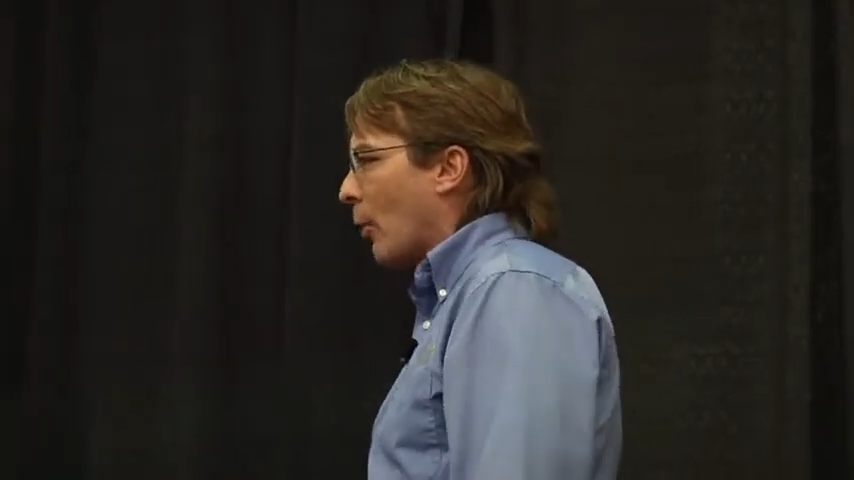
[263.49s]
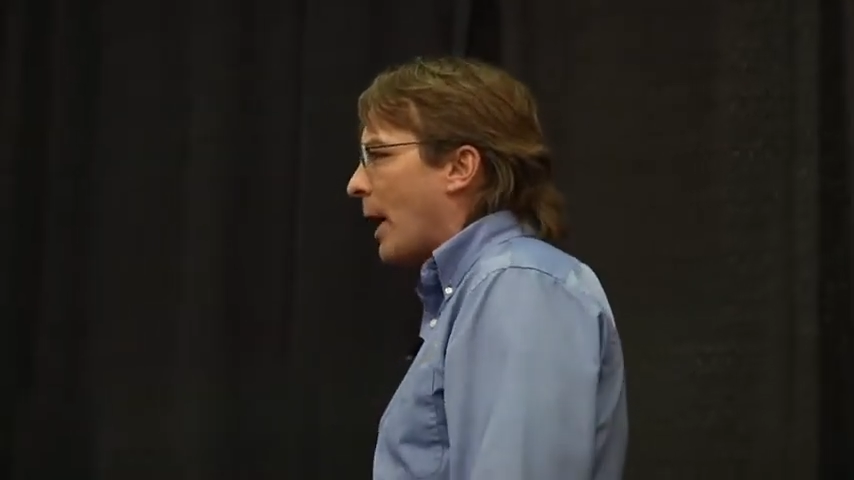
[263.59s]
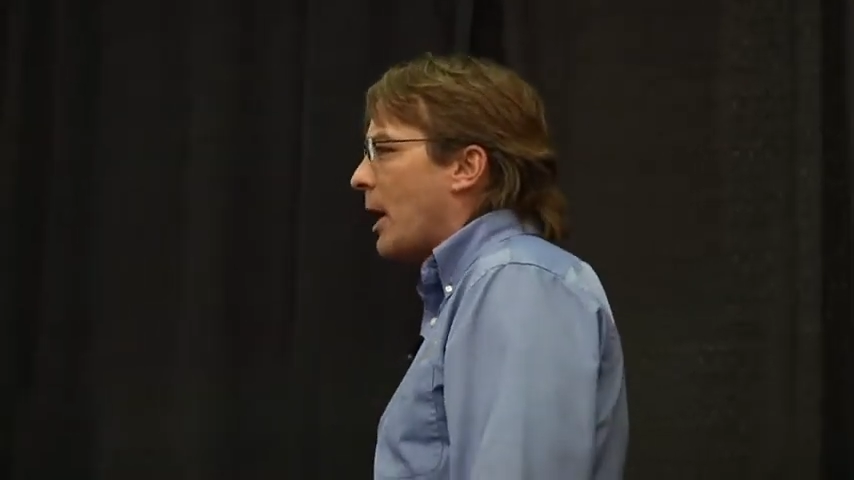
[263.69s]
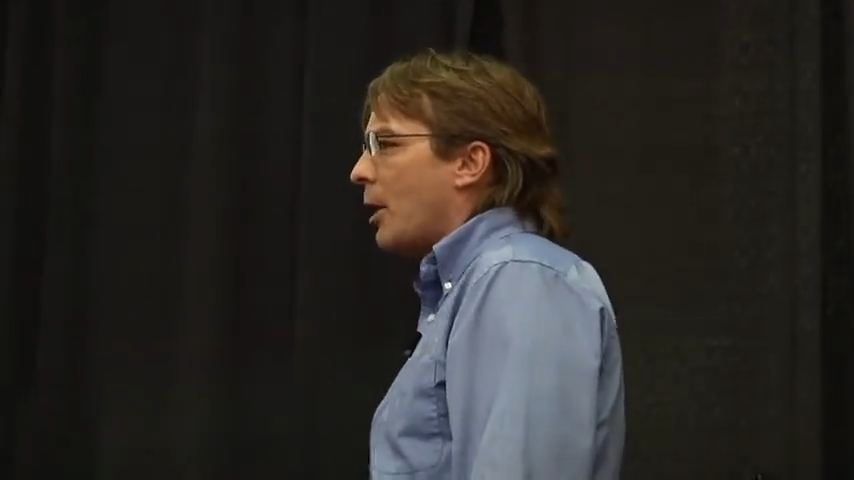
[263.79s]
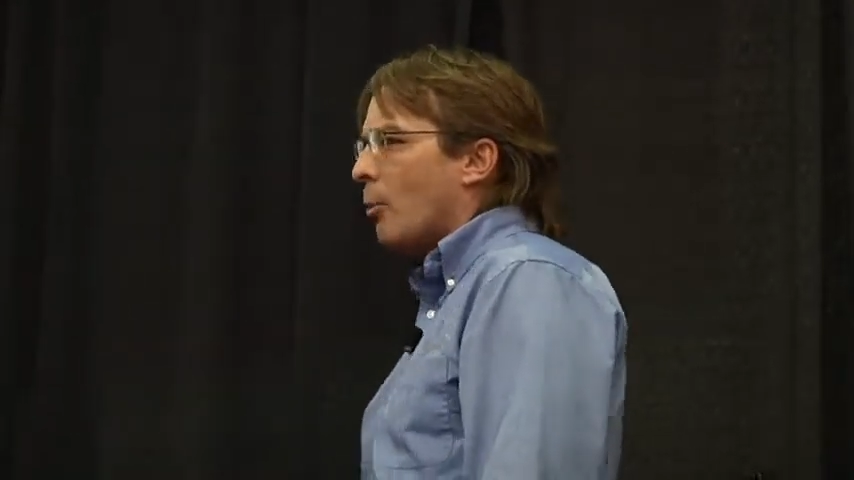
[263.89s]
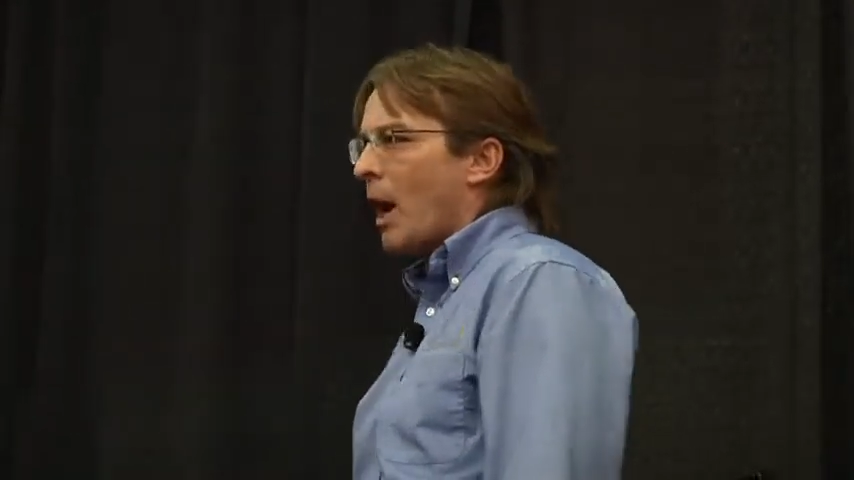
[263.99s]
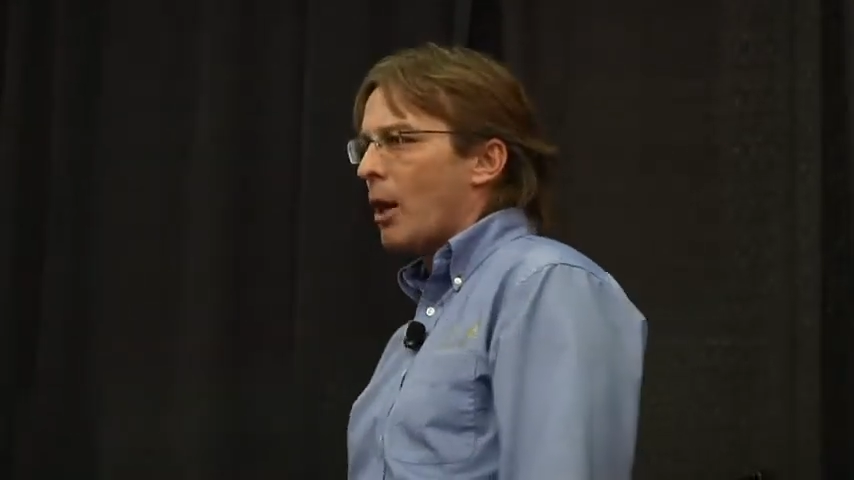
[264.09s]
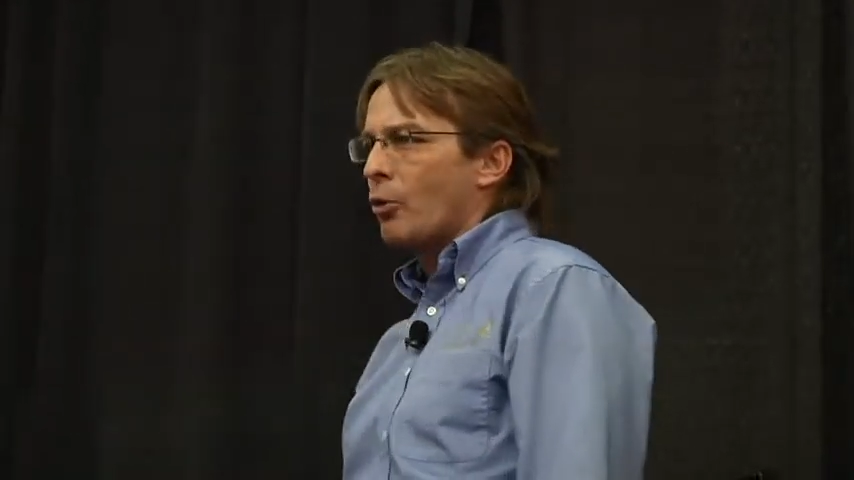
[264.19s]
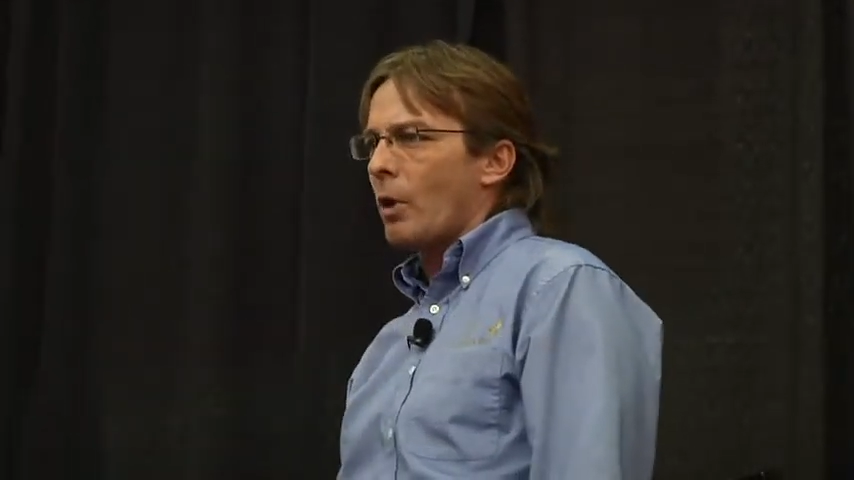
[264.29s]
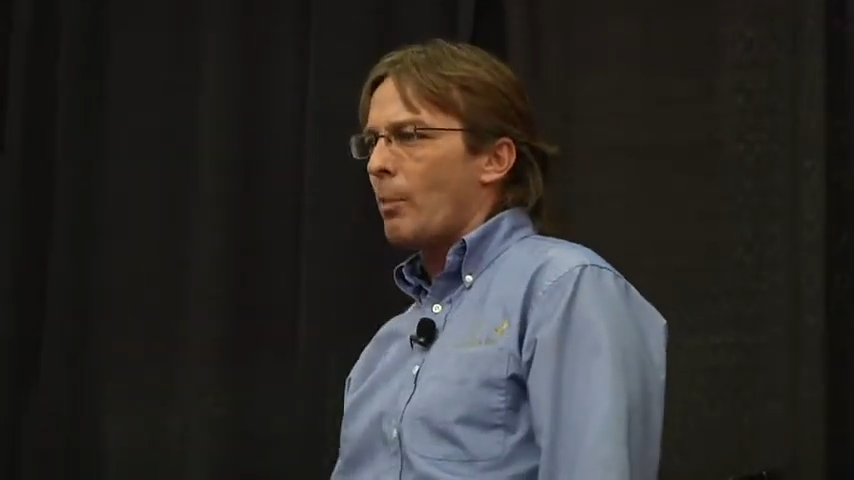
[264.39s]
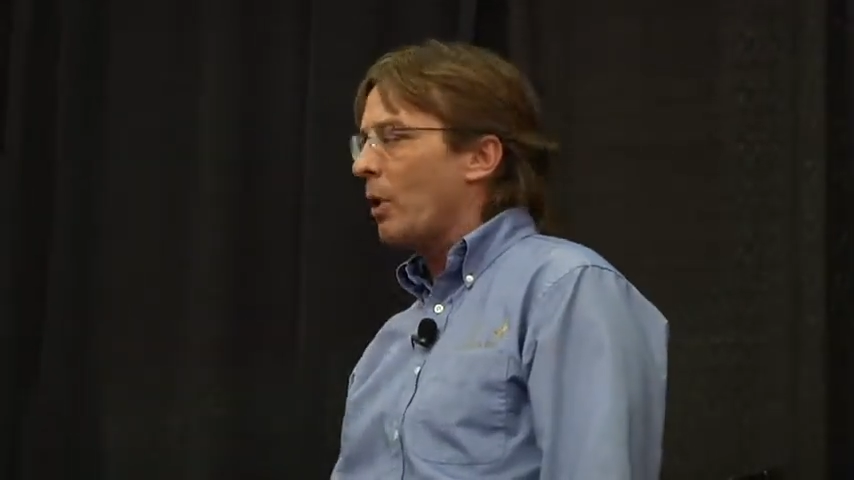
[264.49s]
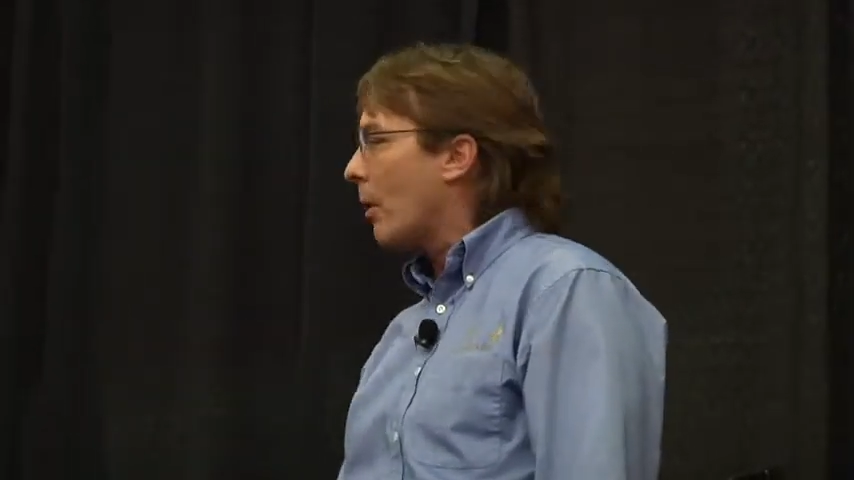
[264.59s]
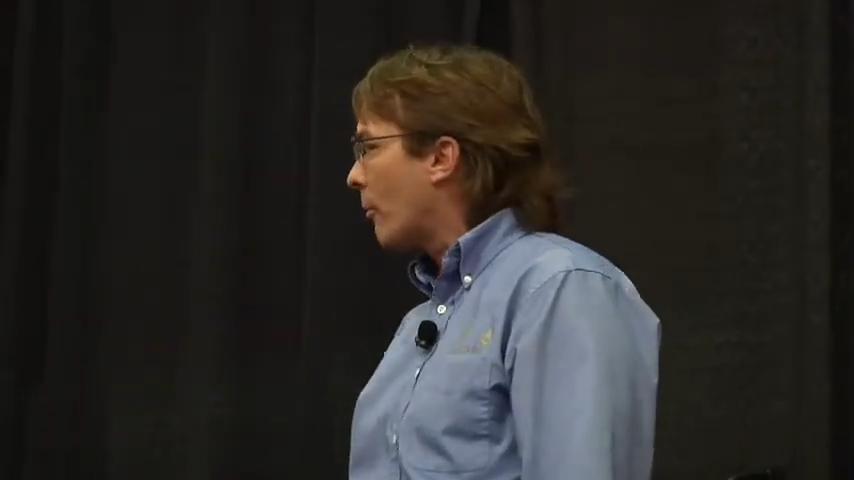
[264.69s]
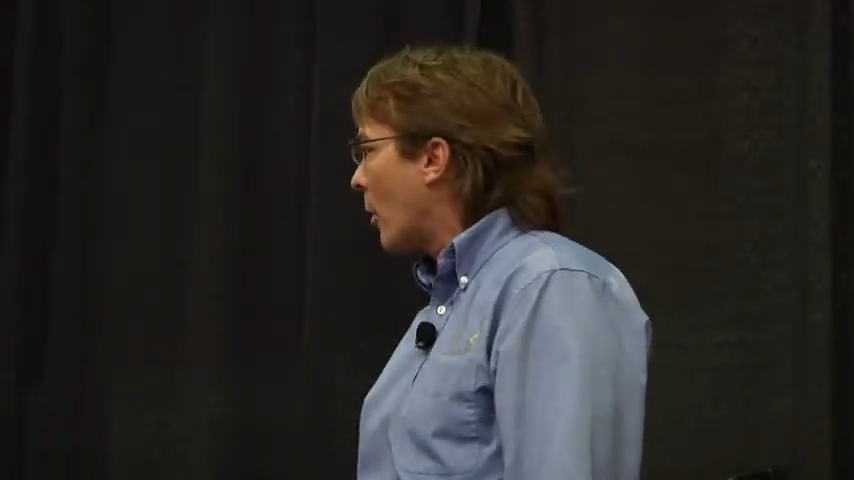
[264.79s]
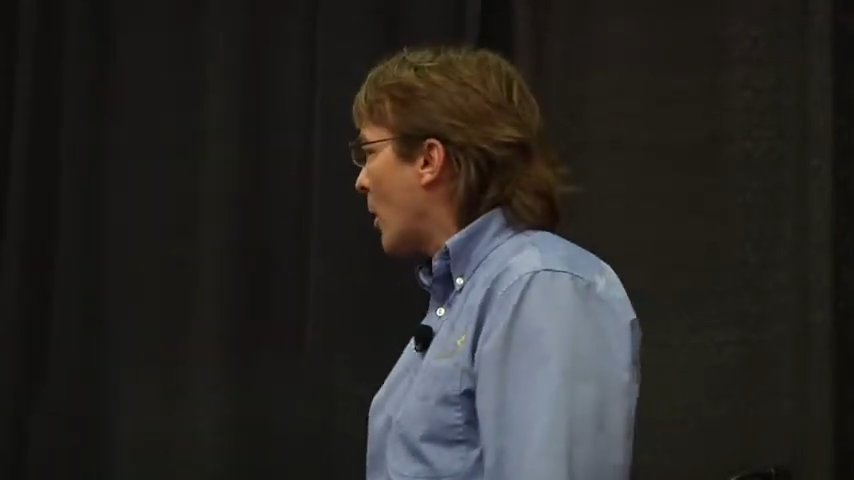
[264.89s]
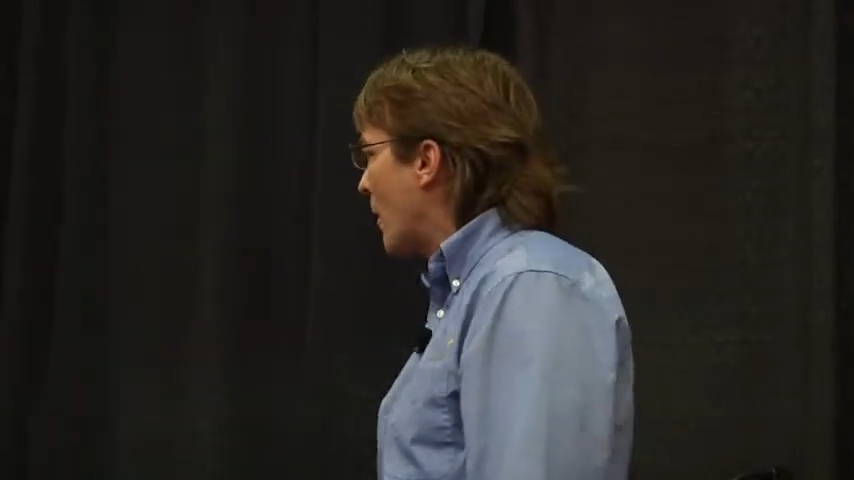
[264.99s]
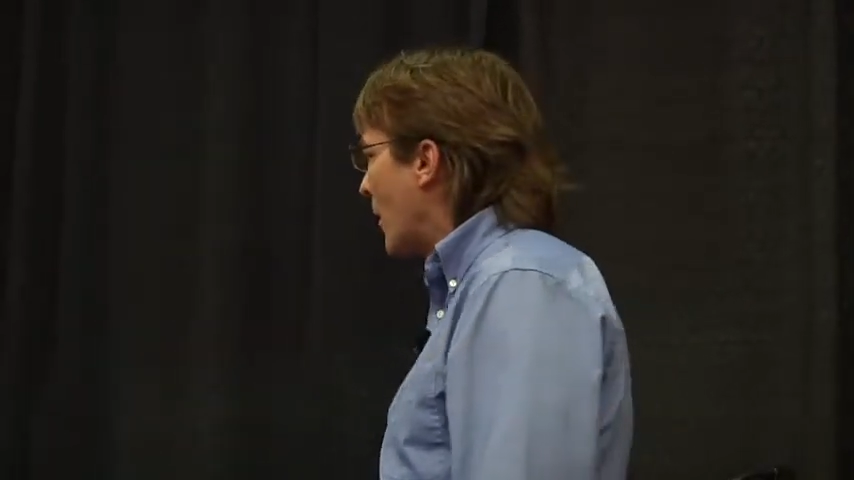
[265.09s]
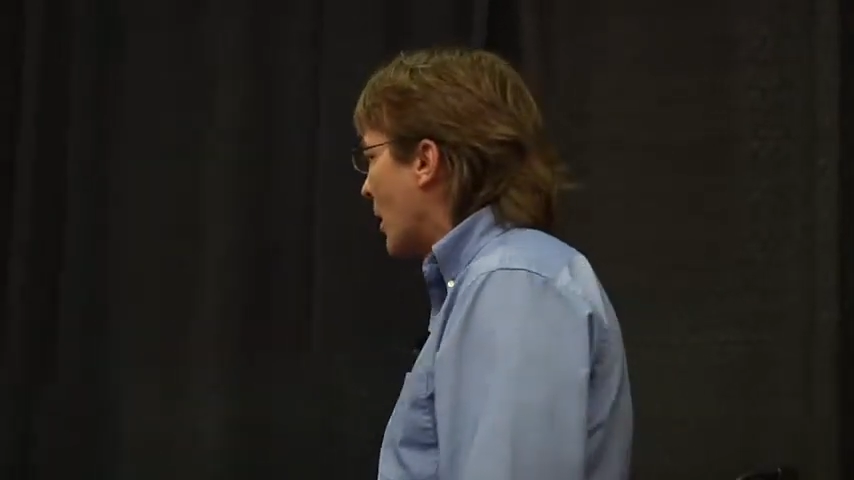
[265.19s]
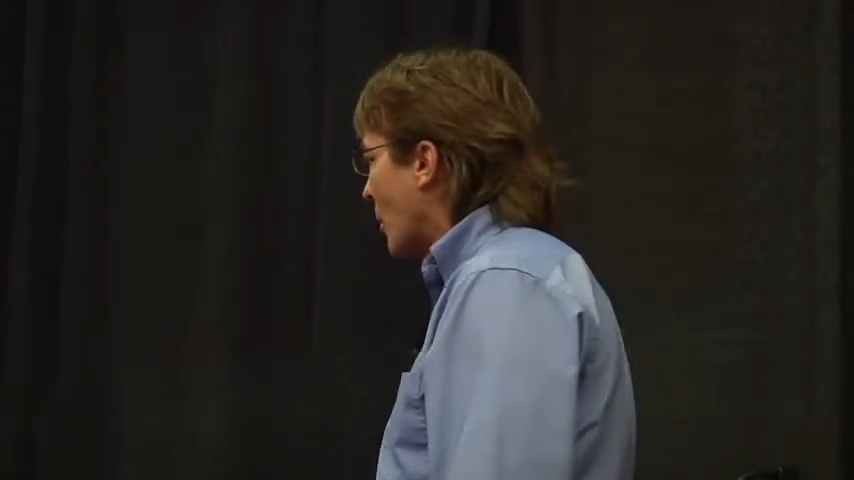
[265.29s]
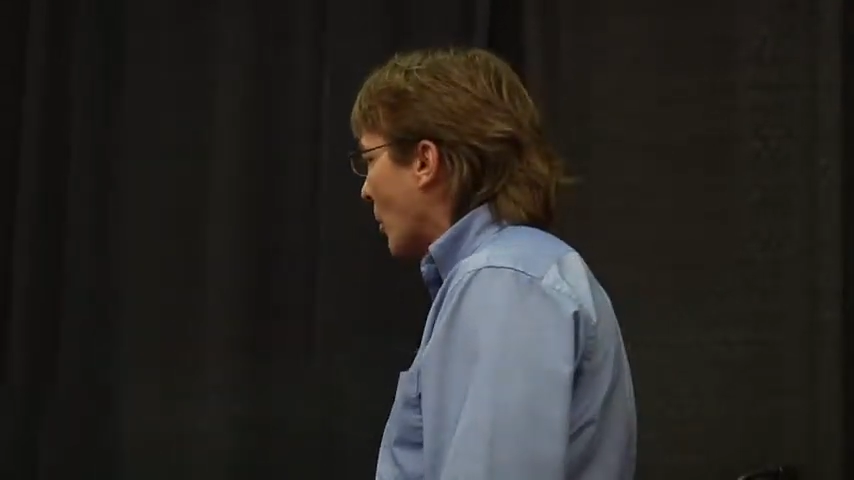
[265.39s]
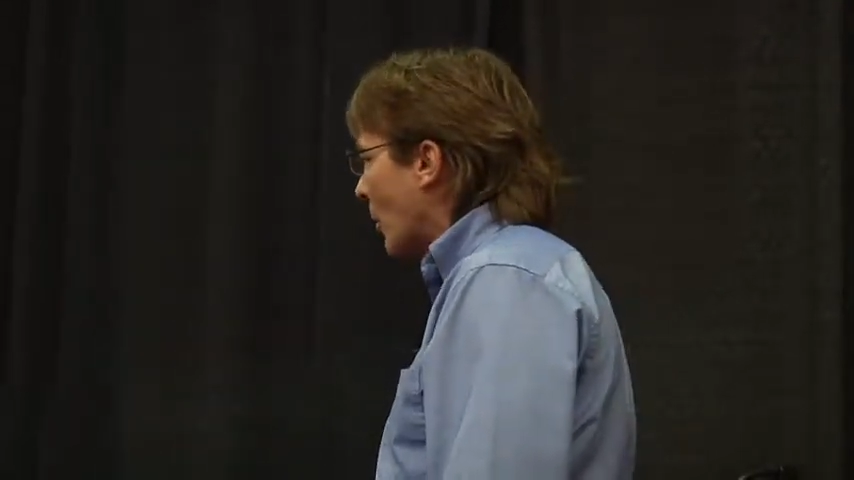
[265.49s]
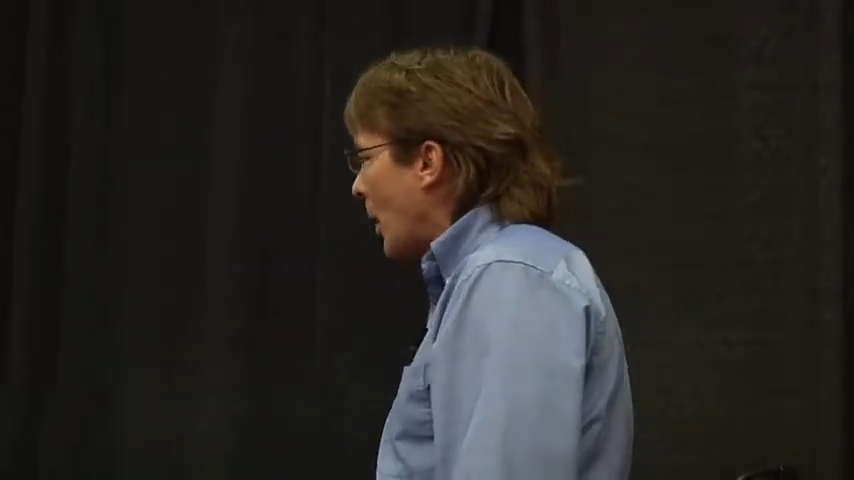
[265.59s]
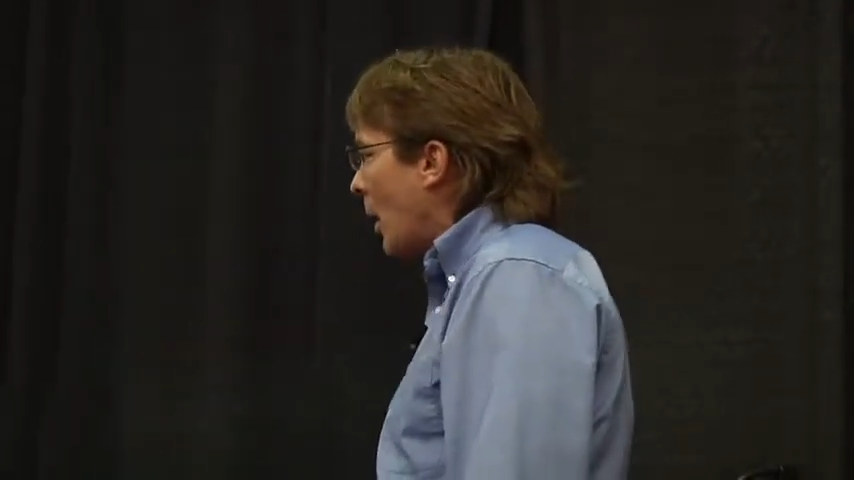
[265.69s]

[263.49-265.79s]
radiator module up in the front of the vehicle.